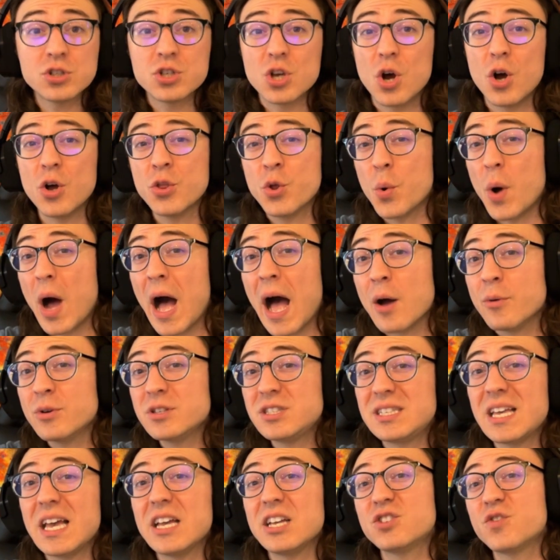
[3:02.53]
although I would
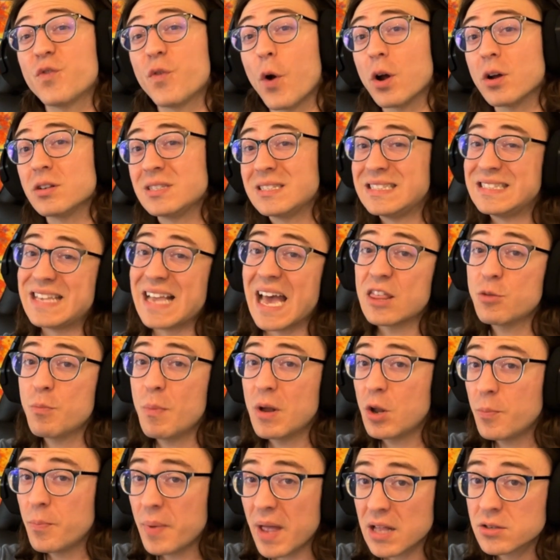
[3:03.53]
say as far as death
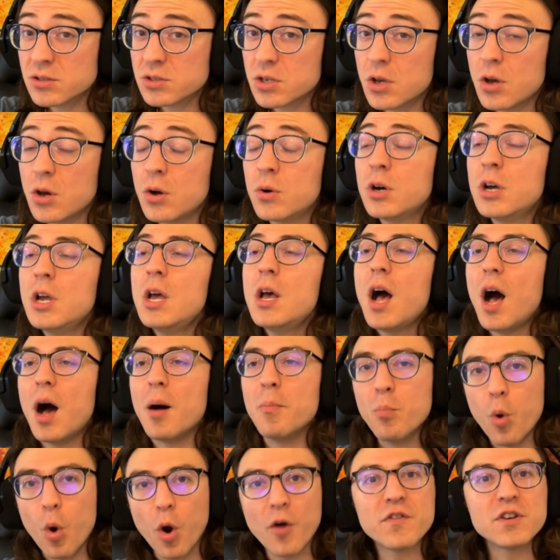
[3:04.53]
metal bands go,
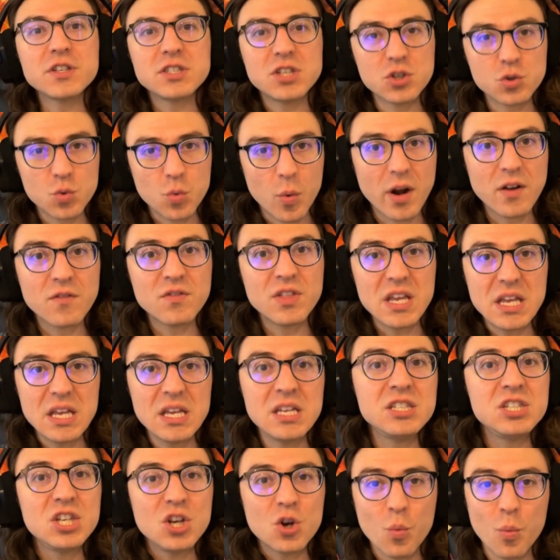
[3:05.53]
Amorphis is one of the
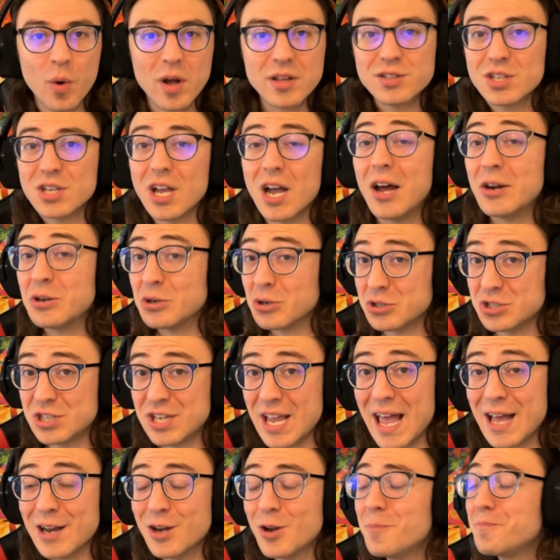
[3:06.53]
easier ones to
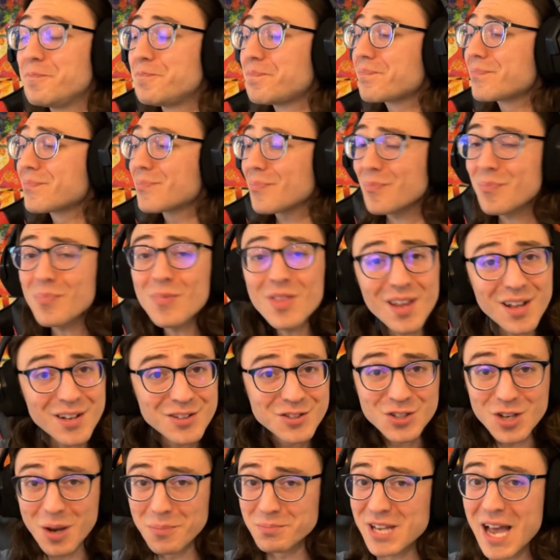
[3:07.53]
understand.
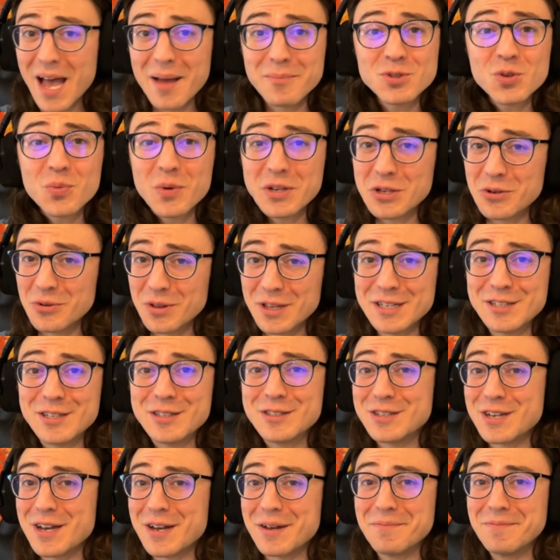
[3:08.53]
Sometimes when you listen
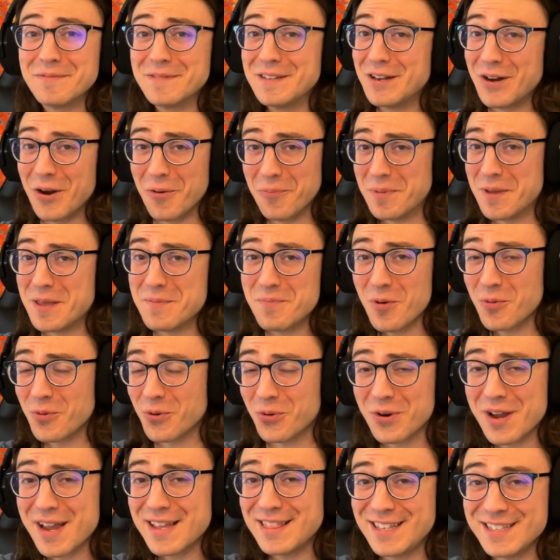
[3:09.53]
to, you know, people
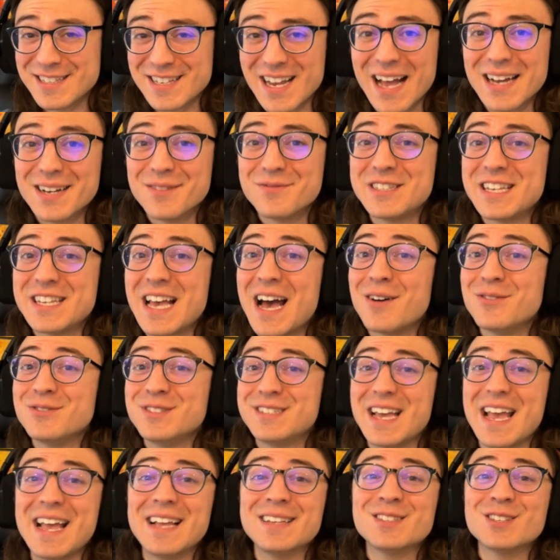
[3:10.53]
create these kind of sounds,
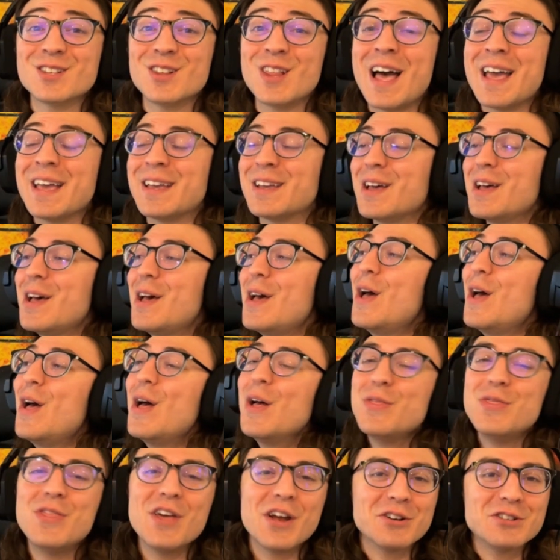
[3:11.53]
it's like
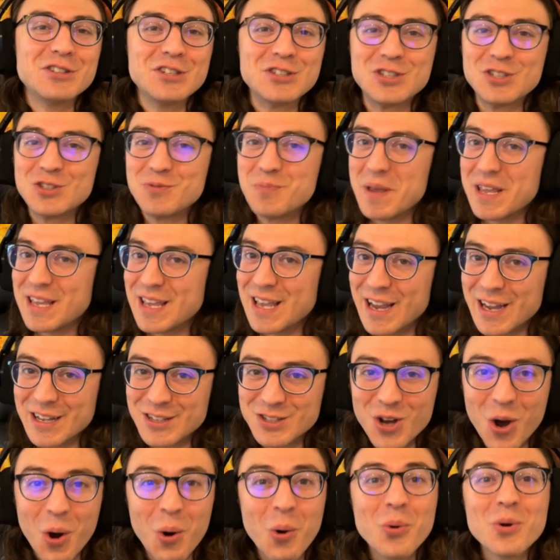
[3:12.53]
they're just speaking a
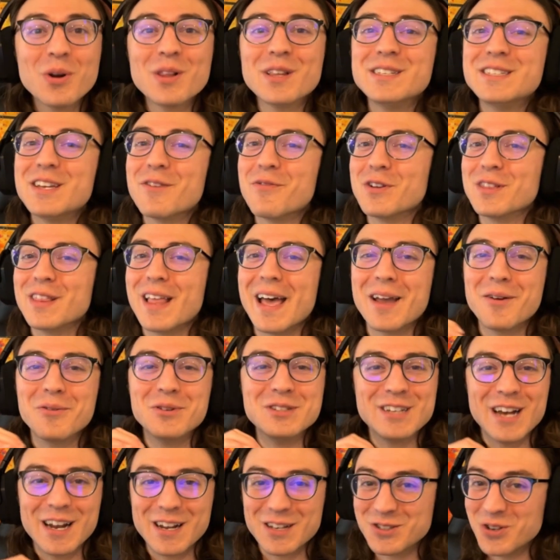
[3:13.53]
totally different language
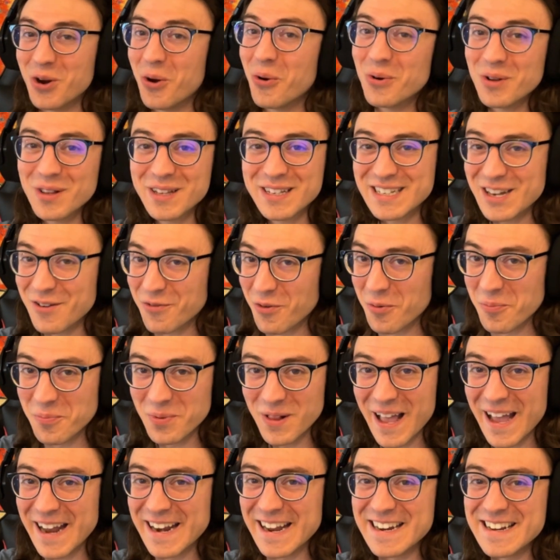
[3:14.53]
on a totally different
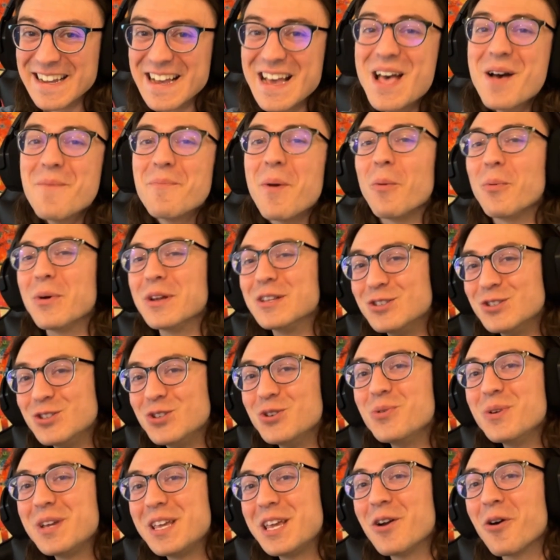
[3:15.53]
planet. But we
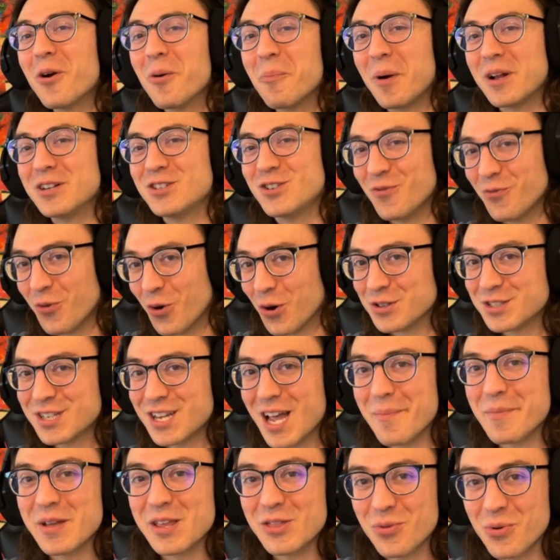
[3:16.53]
do hear a bunch of words
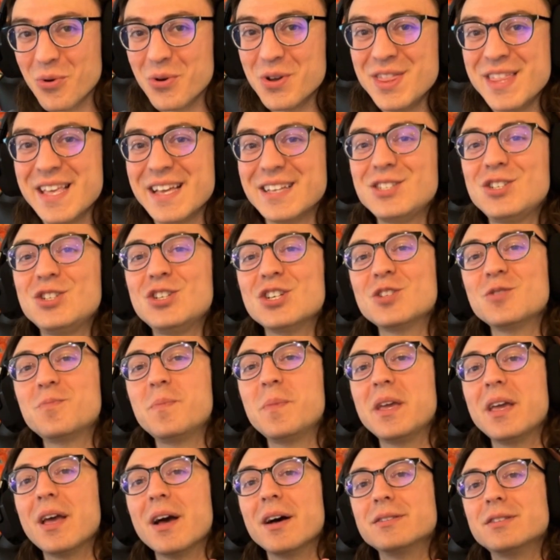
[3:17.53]
coming through in this just
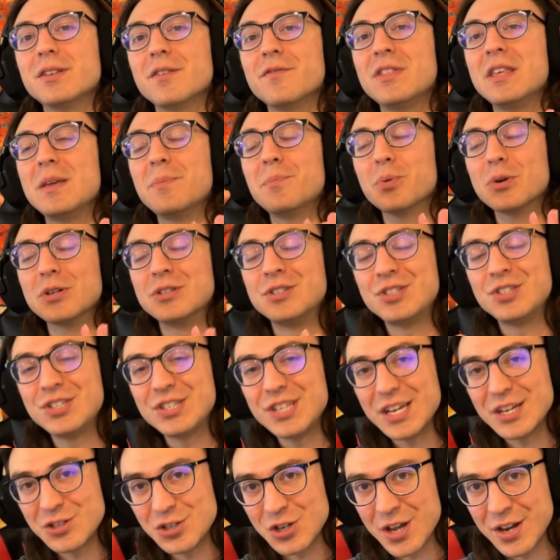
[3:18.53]
because of the
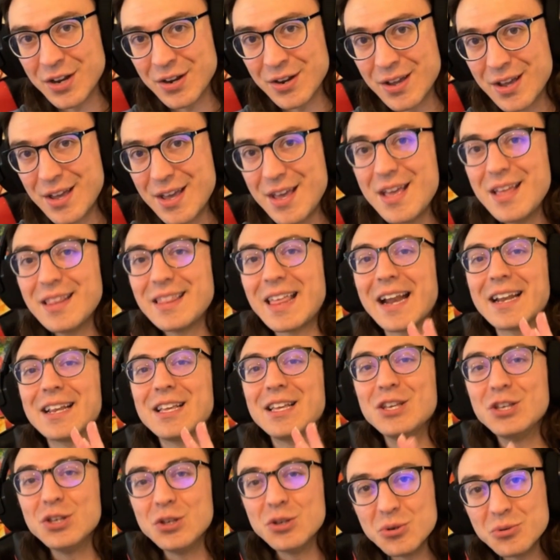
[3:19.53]
precision that he
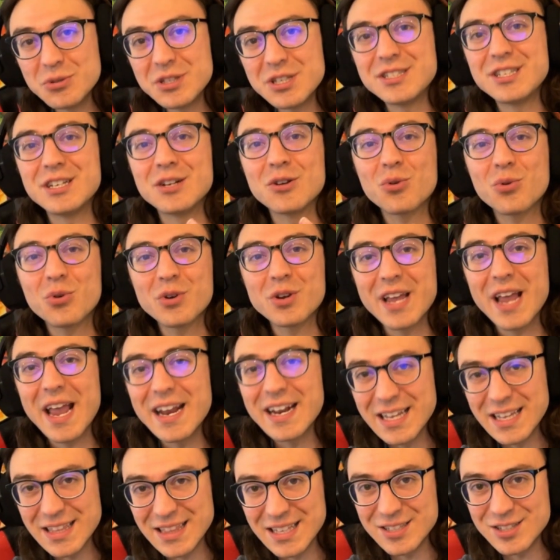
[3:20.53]
uses in
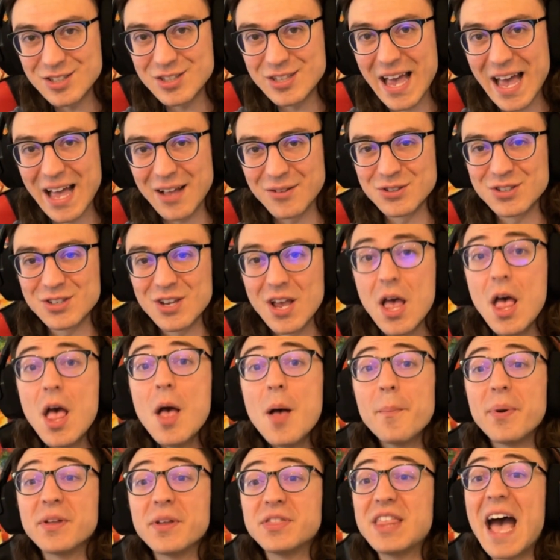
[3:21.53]
creating these sounds.
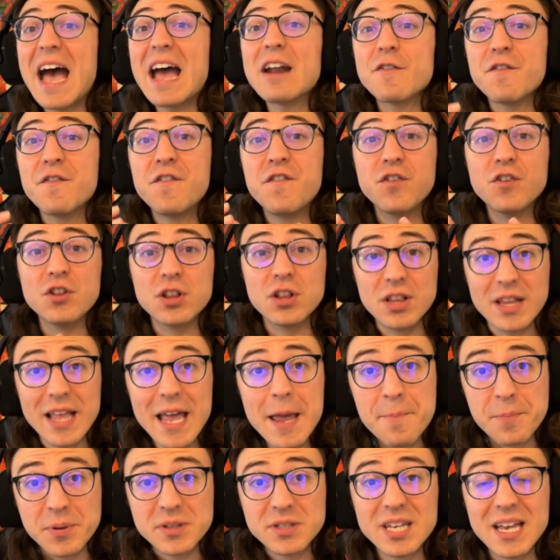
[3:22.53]
But that
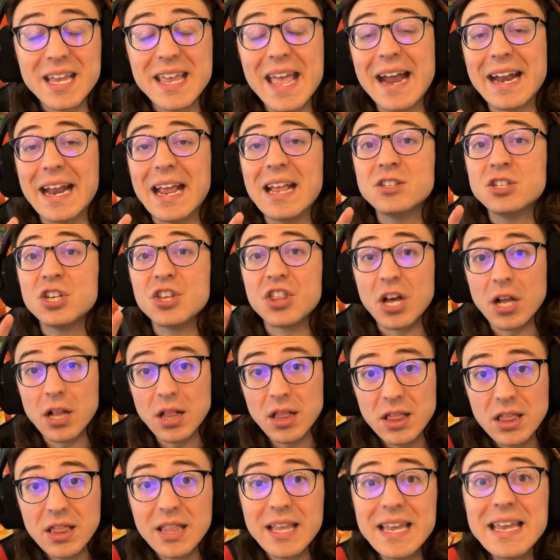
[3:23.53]
flip to get into the
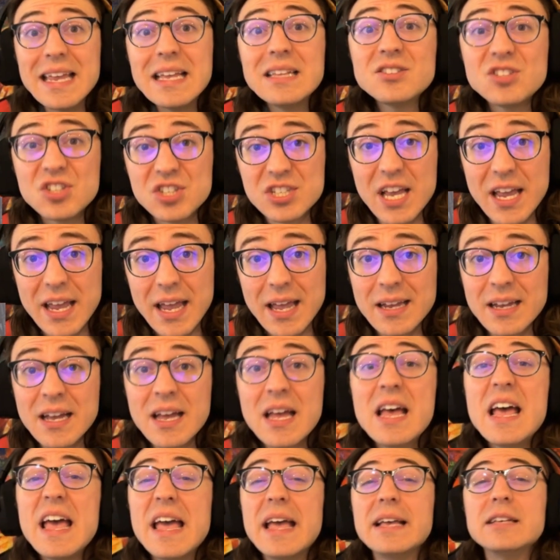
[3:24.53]
clean singing
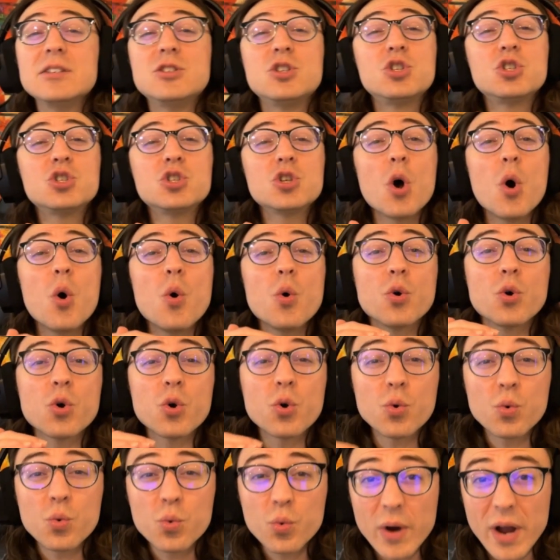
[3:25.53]
is so
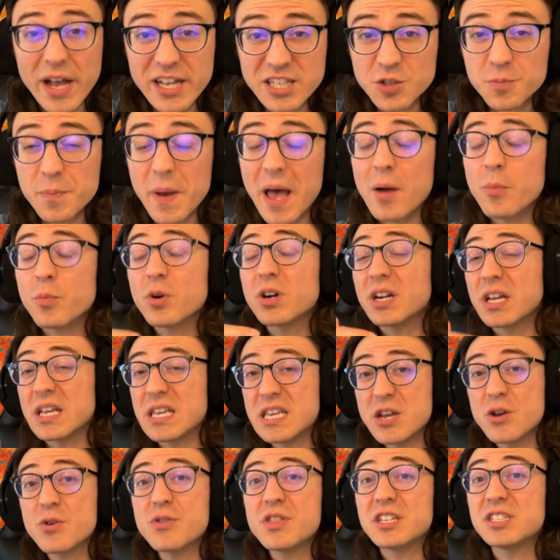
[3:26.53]
crisp, and we're going to
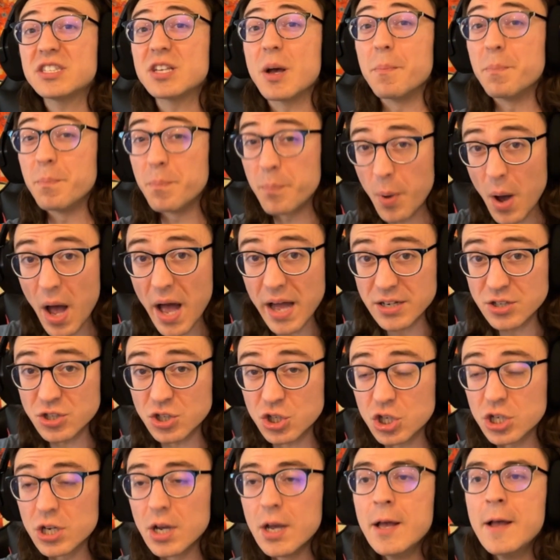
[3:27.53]
hear this a
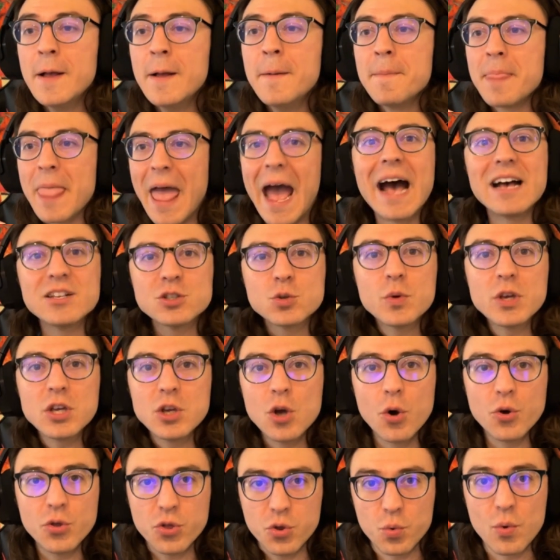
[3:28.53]
bunch as we
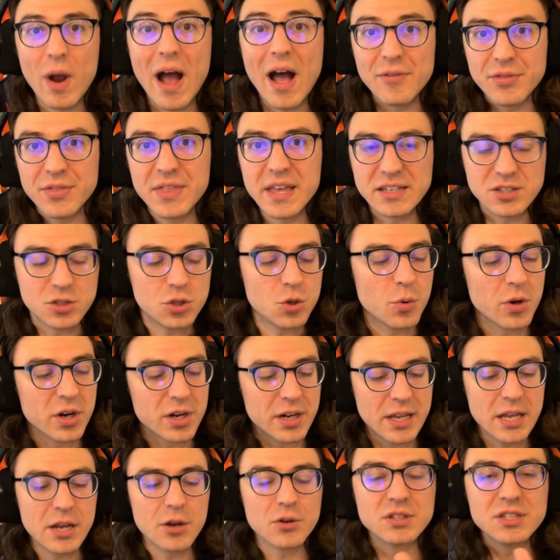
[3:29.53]
go throughout this. So we're going
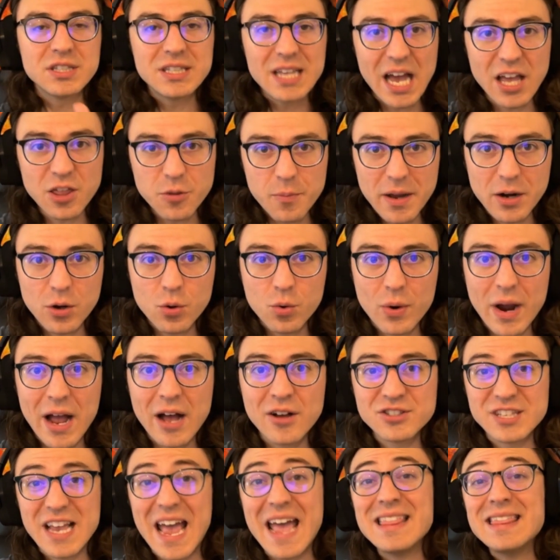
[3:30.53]
to hear death metal
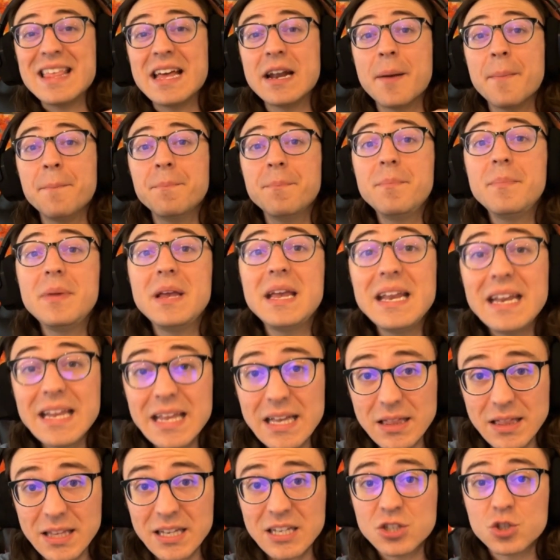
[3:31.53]
growls and then
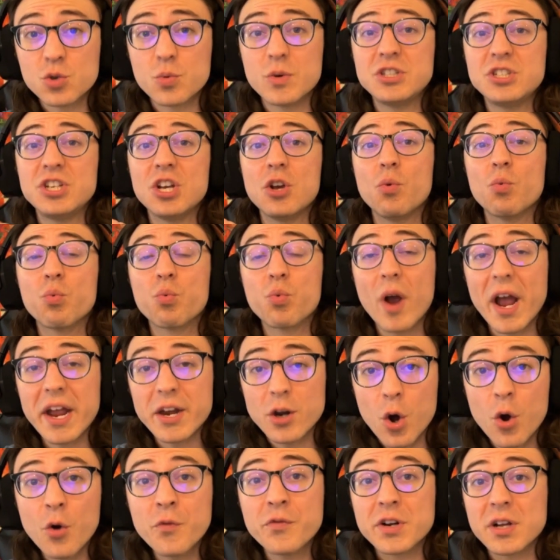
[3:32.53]
immediately switching right
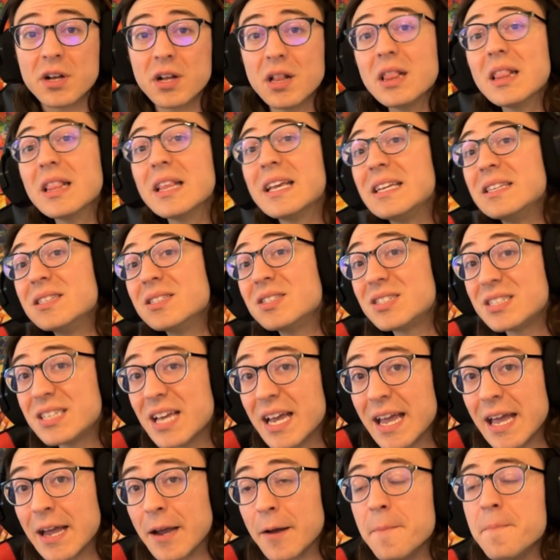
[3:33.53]
over to clean
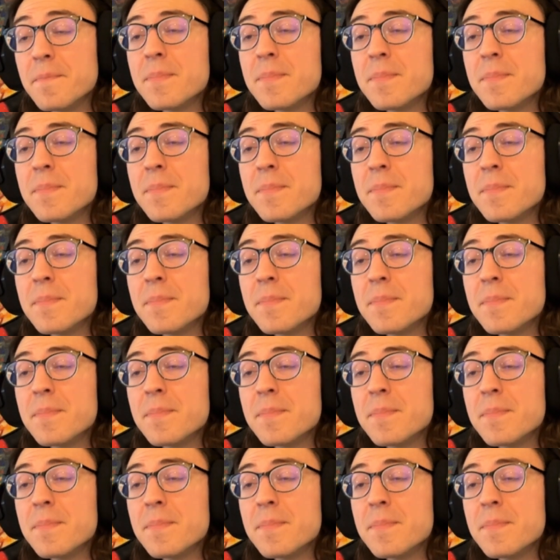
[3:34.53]
singing.